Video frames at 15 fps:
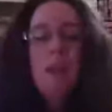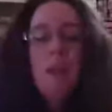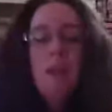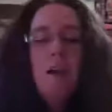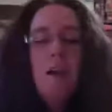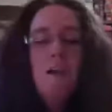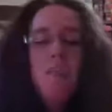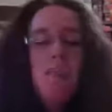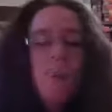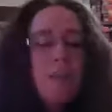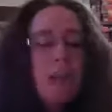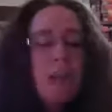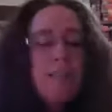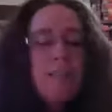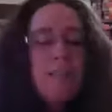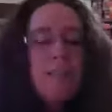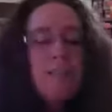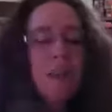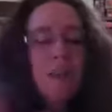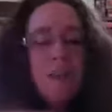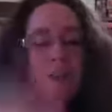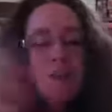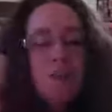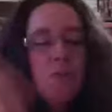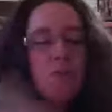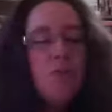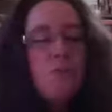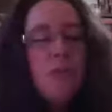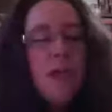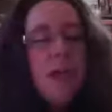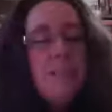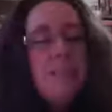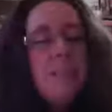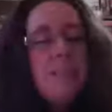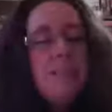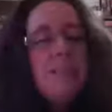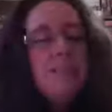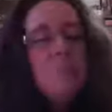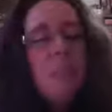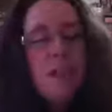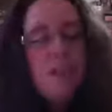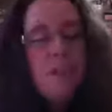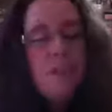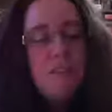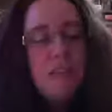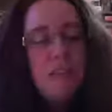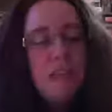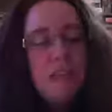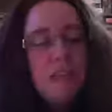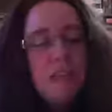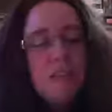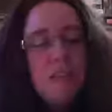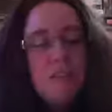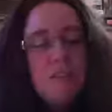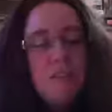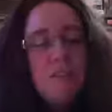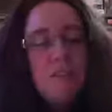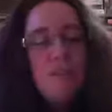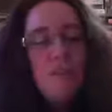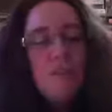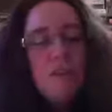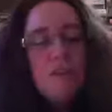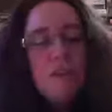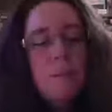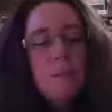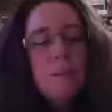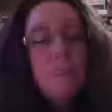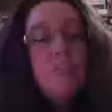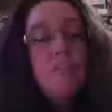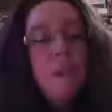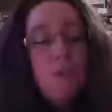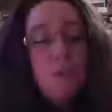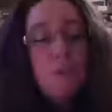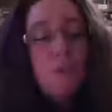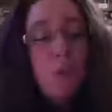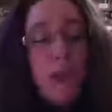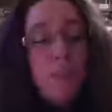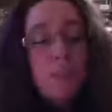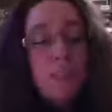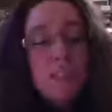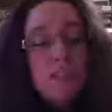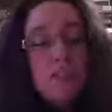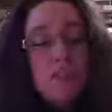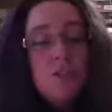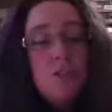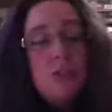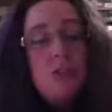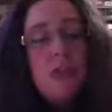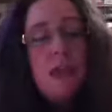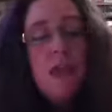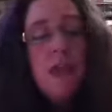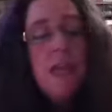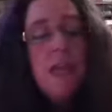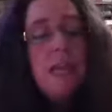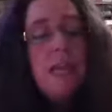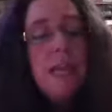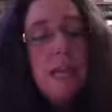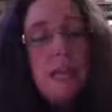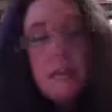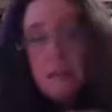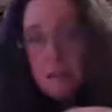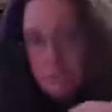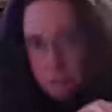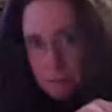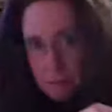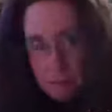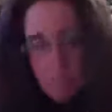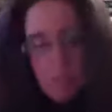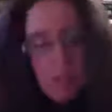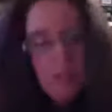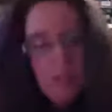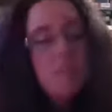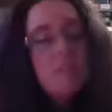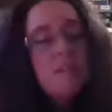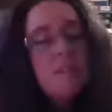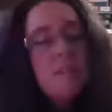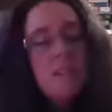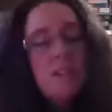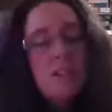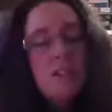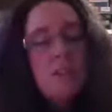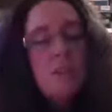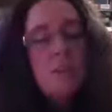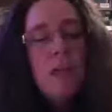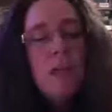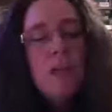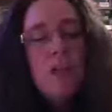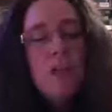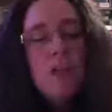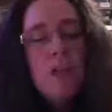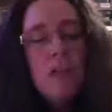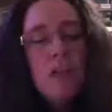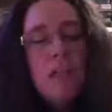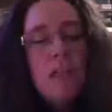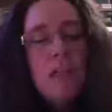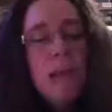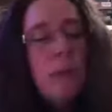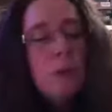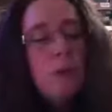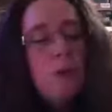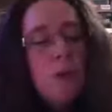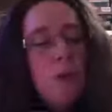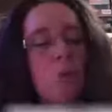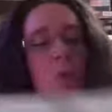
For the magazine's, this was for the magazine's May 15th, 1934 summer travel issue. He, meaning Zellinger, chose to capture a woman